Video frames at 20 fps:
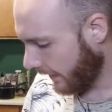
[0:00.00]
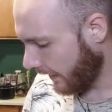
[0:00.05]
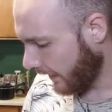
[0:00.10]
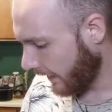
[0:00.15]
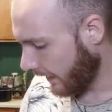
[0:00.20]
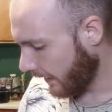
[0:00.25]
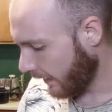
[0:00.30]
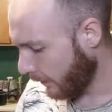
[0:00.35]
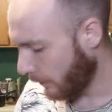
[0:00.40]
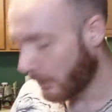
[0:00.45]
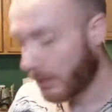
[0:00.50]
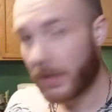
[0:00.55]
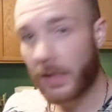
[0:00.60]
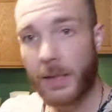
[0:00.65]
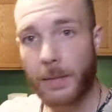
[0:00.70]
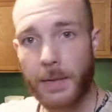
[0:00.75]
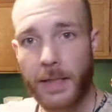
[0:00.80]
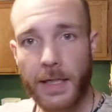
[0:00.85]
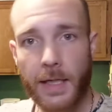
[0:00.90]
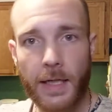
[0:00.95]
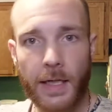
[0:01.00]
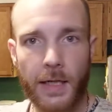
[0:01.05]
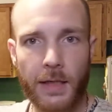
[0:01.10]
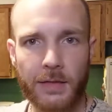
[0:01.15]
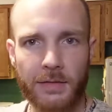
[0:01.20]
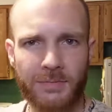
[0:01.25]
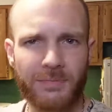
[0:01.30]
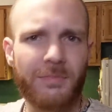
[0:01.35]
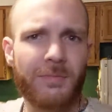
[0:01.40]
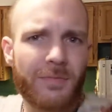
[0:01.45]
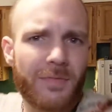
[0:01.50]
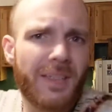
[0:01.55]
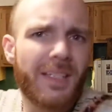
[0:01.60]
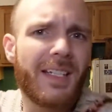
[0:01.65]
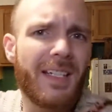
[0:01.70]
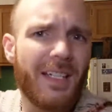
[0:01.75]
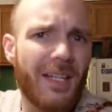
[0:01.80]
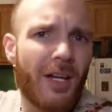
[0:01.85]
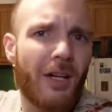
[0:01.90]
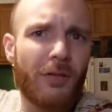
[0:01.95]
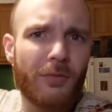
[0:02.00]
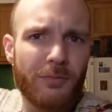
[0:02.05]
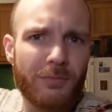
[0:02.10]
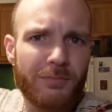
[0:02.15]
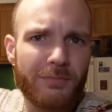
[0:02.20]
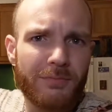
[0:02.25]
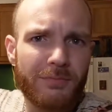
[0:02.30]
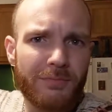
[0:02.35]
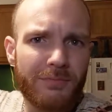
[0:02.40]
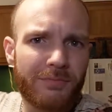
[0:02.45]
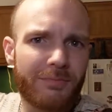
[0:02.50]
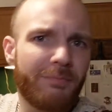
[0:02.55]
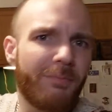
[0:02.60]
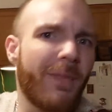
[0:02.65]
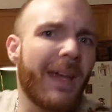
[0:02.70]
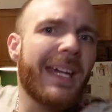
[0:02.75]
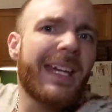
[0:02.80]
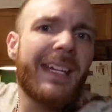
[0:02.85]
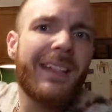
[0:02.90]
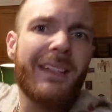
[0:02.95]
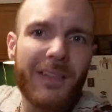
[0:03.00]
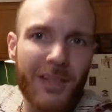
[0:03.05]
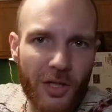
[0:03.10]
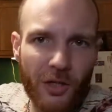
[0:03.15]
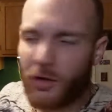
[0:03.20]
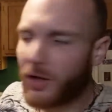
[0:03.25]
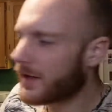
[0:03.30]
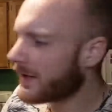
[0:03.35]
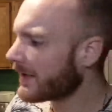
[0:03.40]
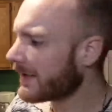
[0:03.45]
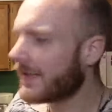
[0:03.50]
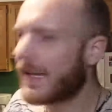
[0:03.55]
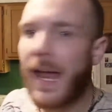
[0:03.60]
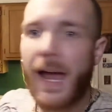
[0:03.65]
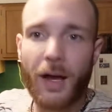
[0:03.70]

we're going to be, you know, making the crust